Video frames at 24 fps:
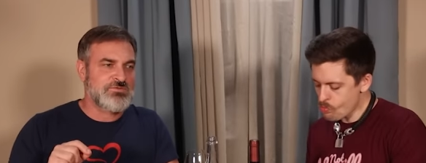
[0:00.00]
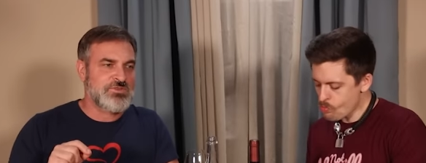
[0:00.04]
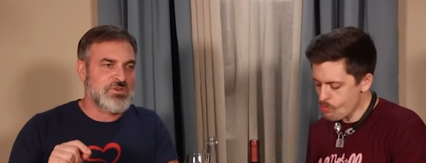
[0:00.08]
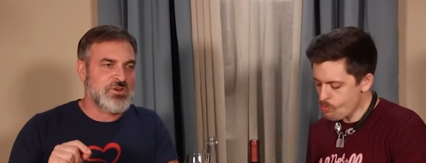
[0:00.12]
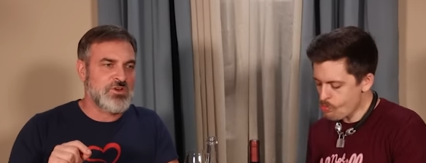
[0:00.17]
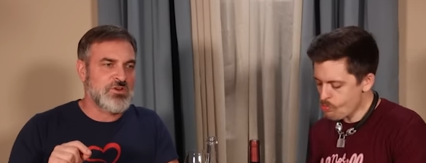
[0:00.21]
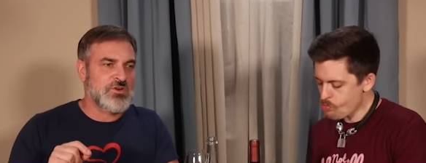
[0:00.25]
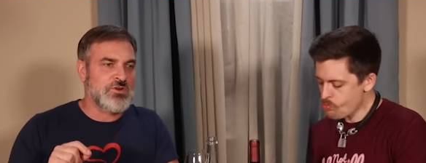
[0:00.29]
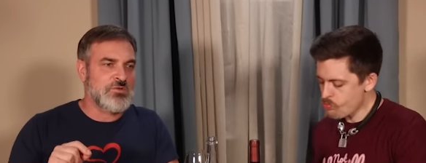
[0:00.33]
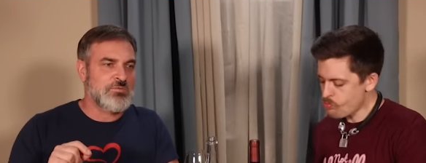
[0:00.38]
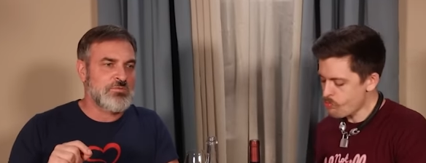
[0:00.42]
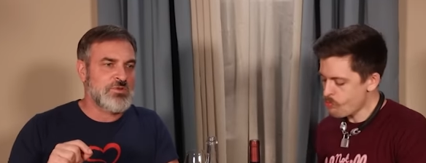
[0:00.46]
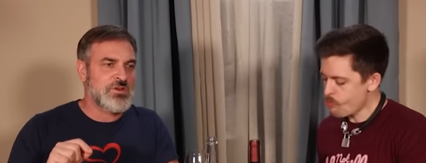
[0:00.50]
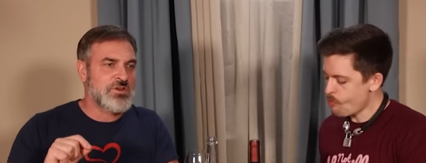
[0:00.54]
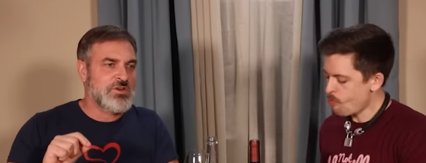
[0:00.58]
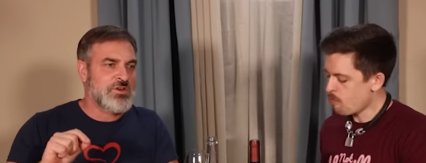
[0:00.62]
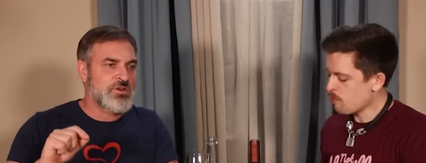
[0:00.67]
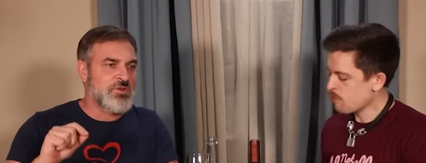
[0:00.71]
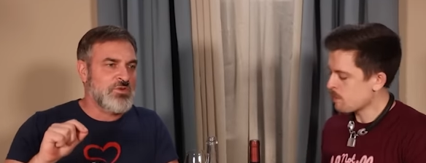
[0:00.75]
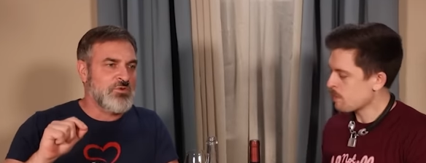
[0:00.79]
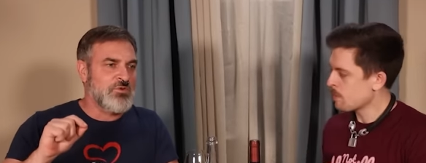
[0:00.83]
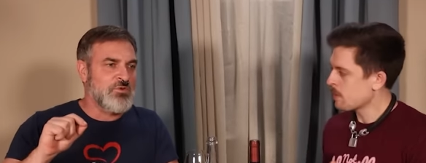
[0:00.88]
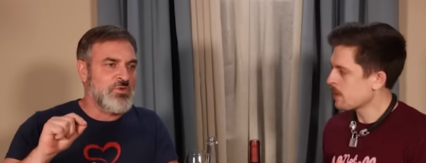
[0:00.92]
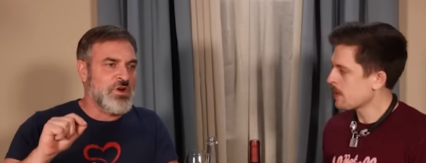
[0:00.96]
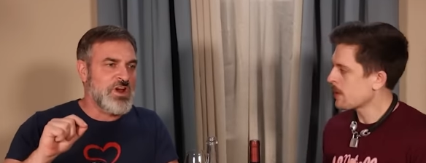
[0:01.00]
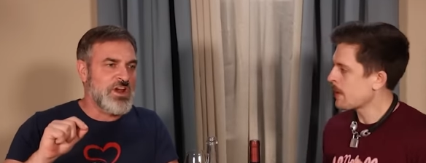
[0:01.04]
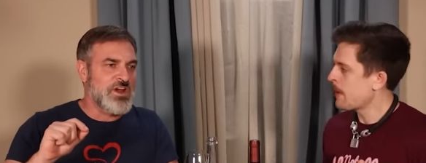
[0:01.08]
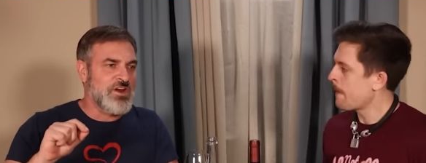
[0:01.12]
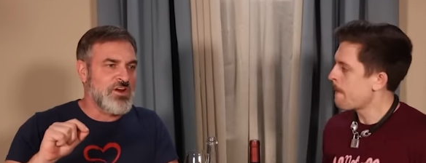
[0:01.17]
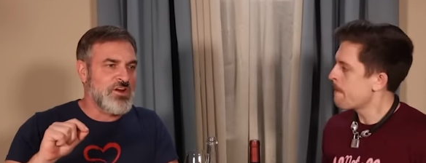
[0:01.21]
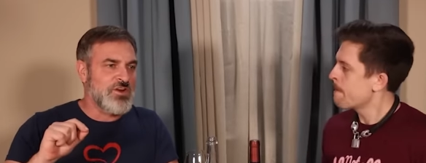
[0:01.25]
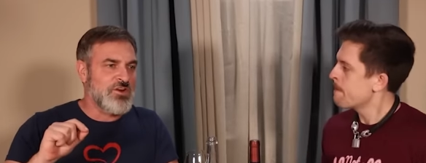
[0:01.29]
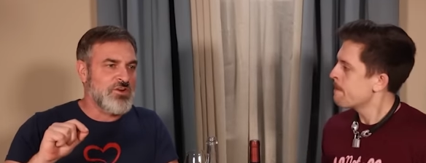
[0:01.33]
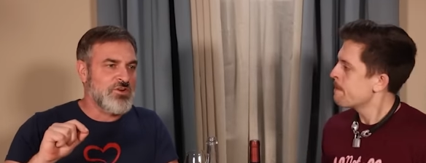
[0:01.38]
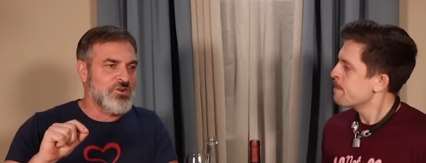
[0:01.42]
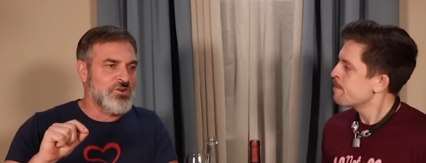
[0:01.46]
Speaker 1: film
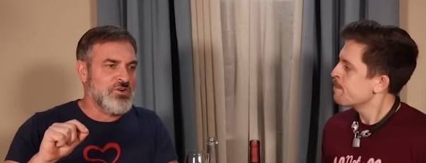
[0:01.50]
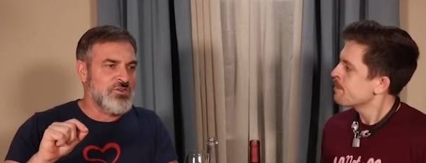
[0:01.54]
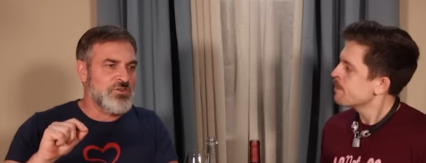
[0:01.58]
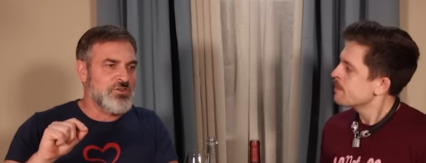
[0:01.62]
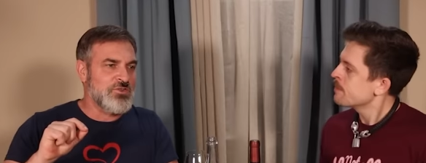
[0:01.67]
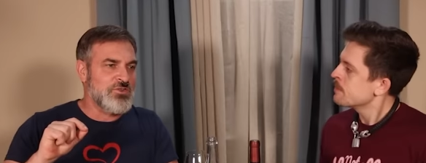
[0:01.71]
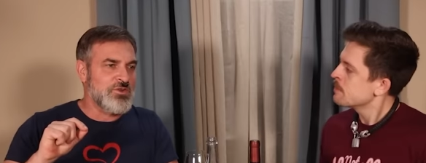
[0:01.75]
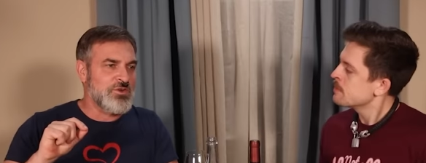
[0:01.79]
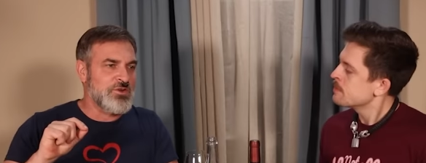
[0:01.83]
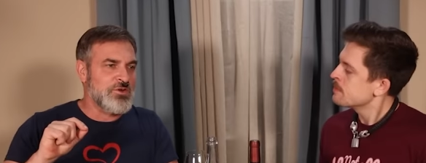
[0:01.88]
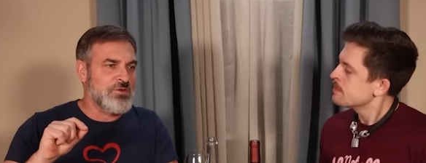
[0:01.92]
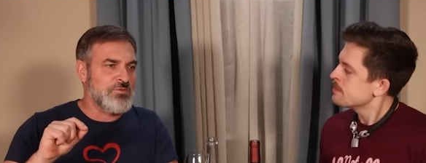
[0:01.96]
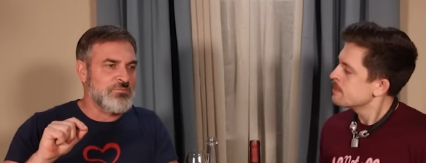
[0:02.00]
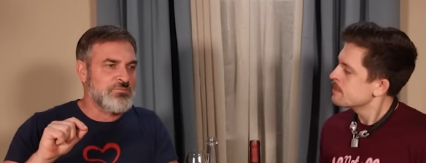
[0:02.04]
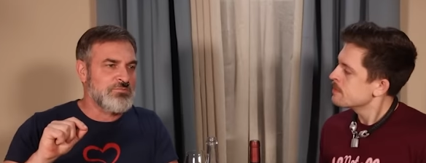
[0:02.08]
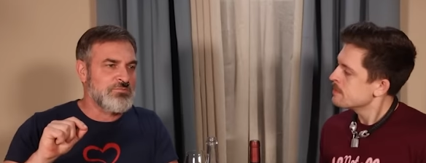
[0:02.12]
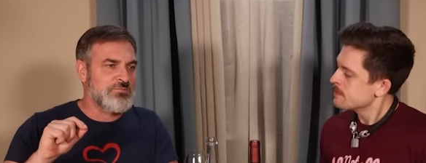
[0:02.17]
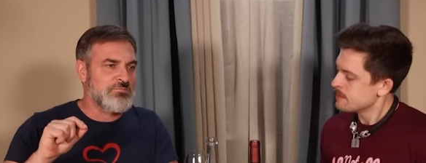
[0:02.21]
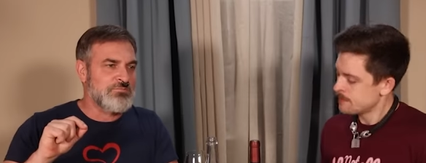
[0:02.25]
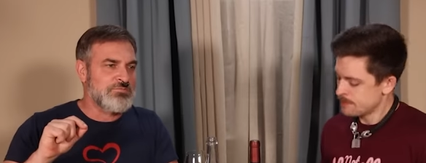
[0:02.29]
where the